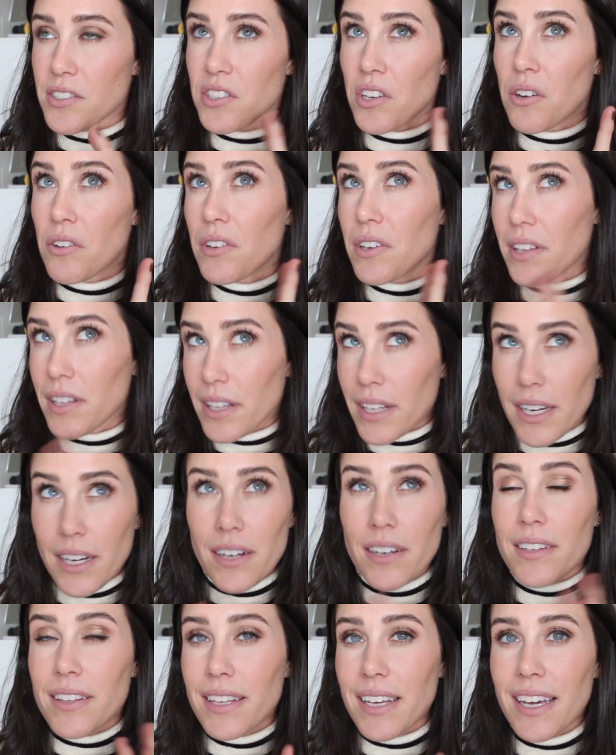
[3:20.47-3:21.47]
So
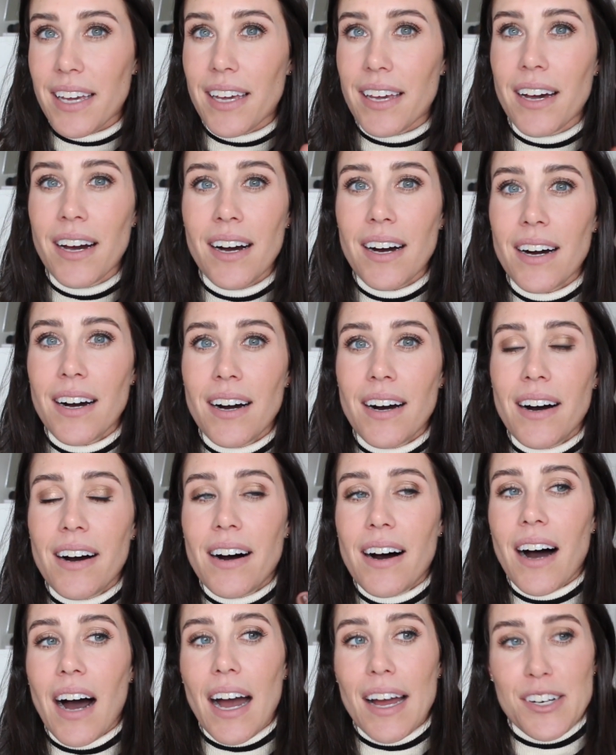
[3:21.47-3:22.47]
clearly
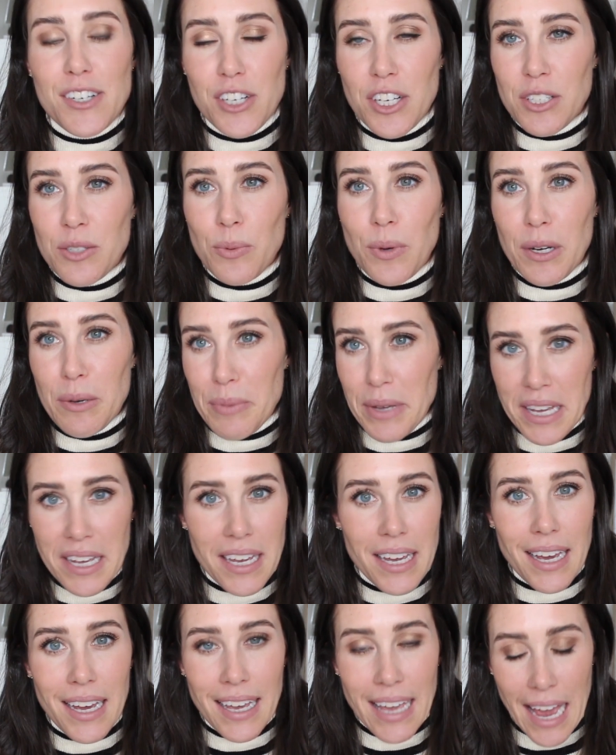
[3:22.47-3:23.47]
I just want to
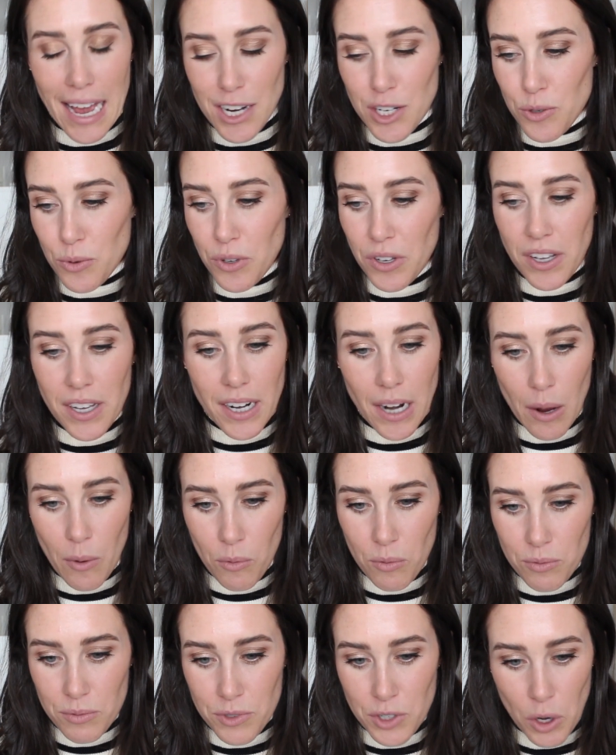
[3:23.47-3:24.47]
be casual and
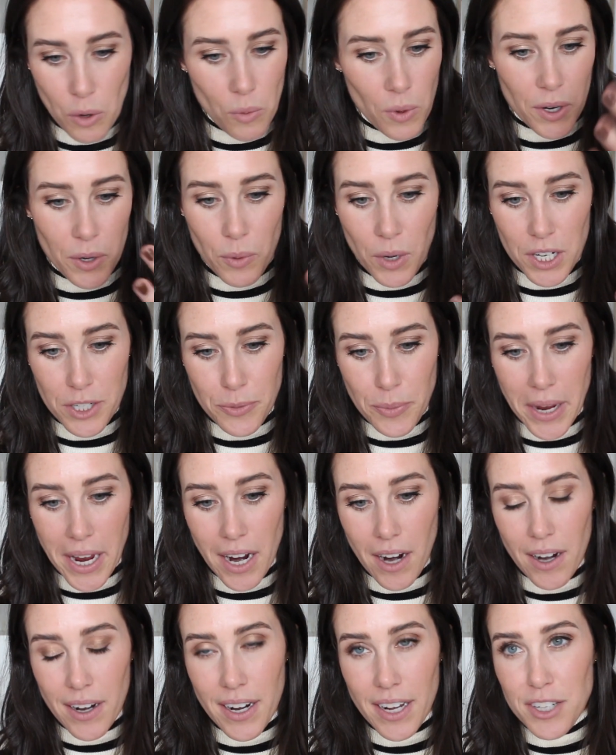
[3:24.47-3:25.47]
I don't want to wash my
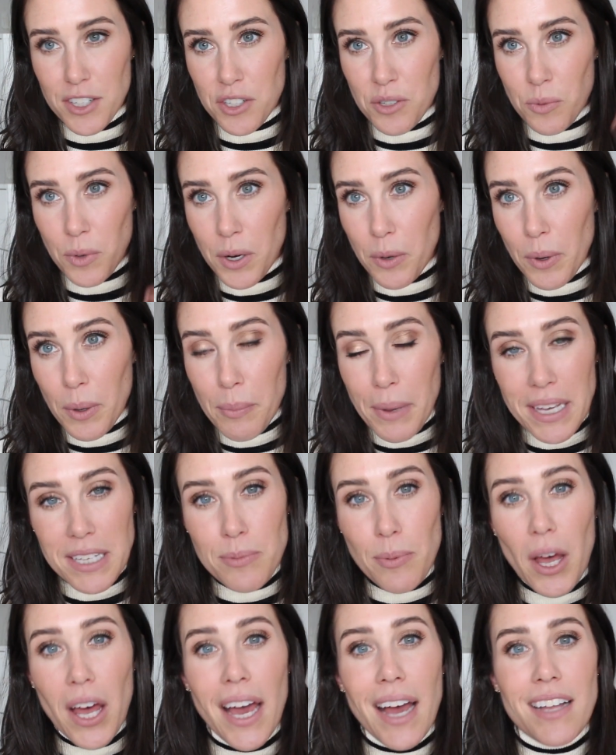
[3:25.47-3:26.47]
hair, and I just want to wear
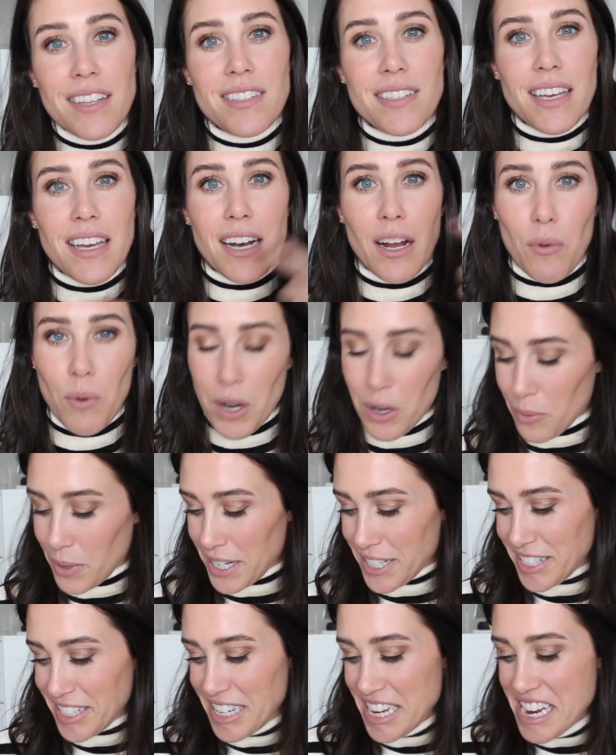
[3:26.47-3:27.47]
baseball hats and I want to
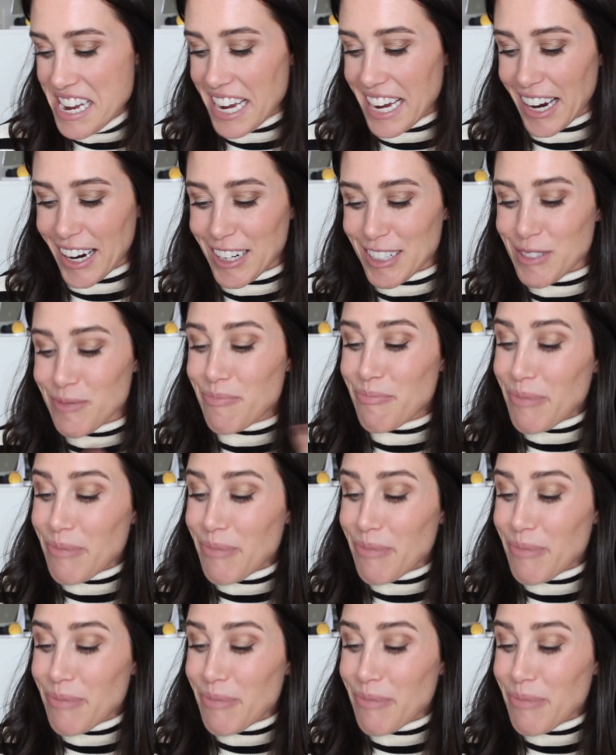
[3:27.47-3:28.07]
wear sneakers.